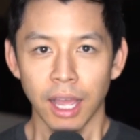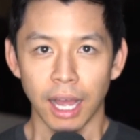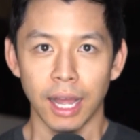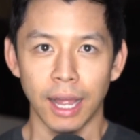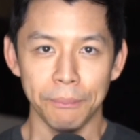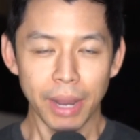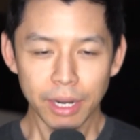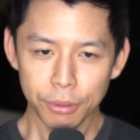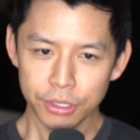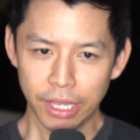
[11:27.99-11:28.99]
I'm not
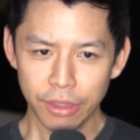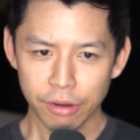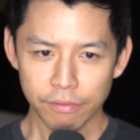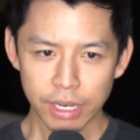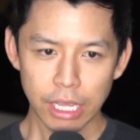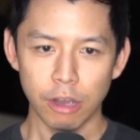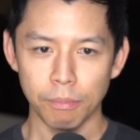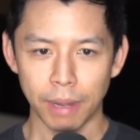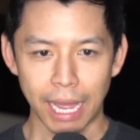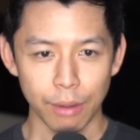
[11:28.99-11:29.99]
gonna put together a video,
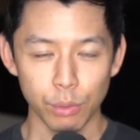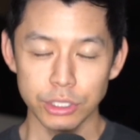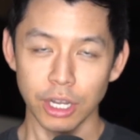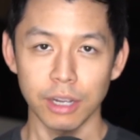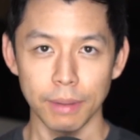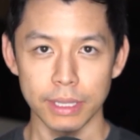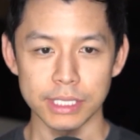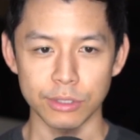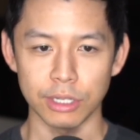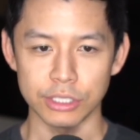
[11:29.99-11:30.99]
but I will talk about
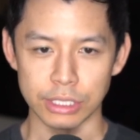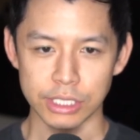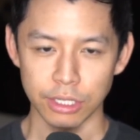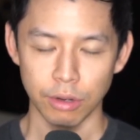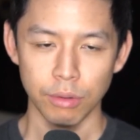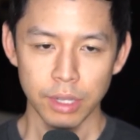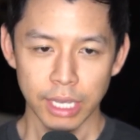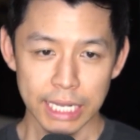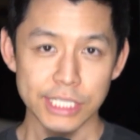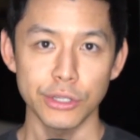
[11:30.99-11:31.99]
this question. So
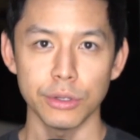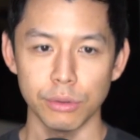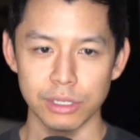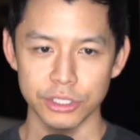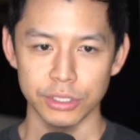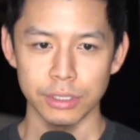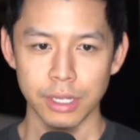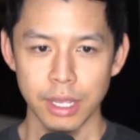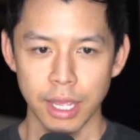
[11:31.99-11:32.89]
it is a good question.